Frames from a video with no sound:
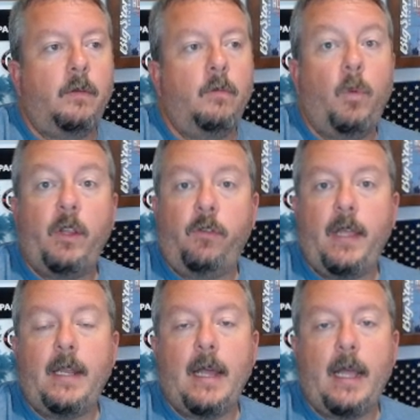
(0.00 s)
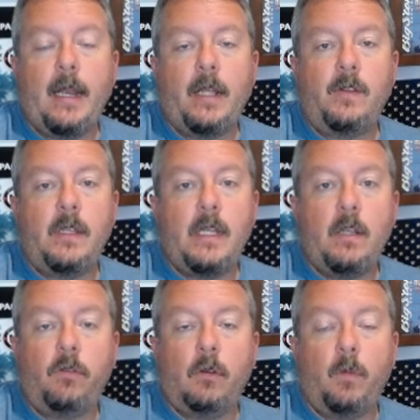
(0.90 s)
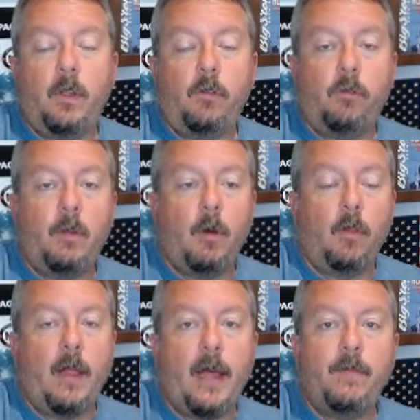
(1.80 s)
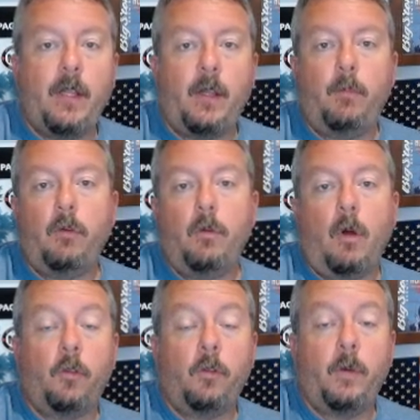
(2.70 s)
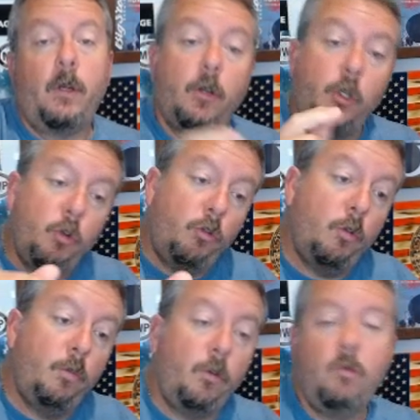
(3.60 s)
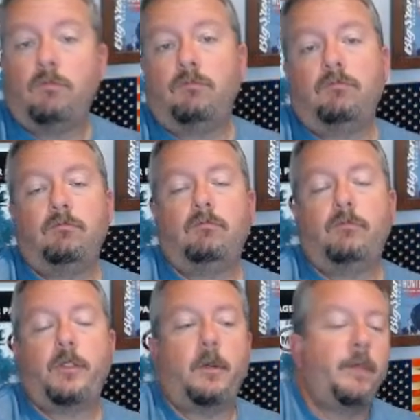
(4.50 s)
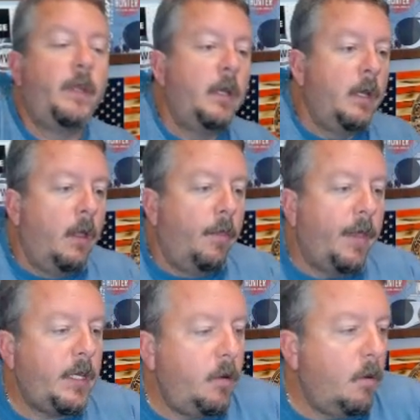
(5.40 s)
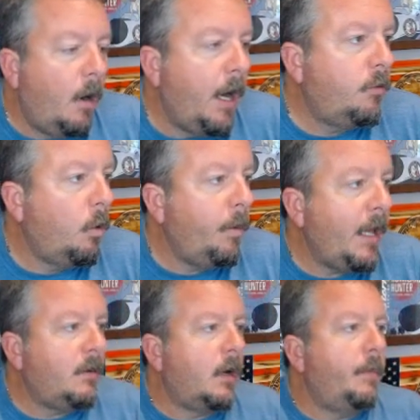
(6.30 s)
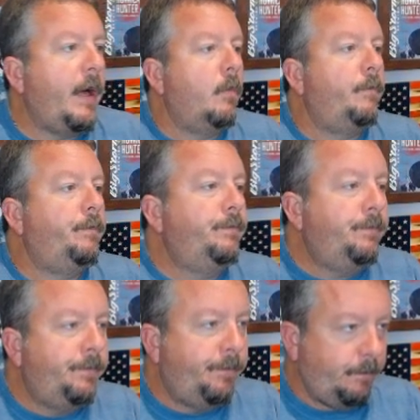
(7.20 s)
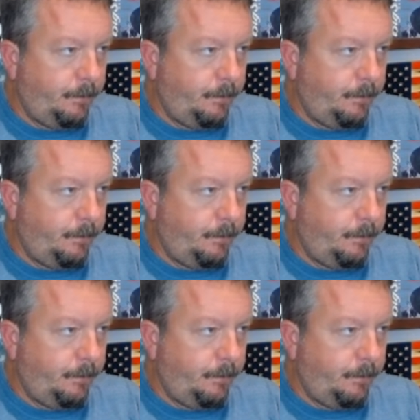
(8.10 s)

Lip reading: Wednesday 9:19 Eastern, we stream our live daily brew also here on YouTube too. So thank you. All right, so what we got to talk about? You're